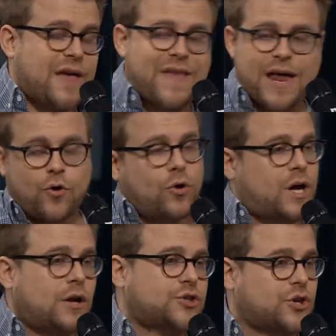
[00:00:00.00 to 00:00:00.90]
and that whole
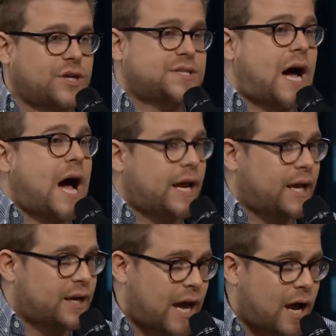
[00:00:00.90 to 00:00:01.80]
culture is
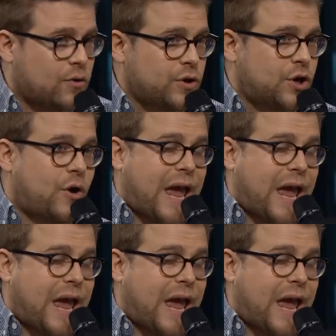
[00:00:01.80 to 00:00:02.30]
dying now, you know,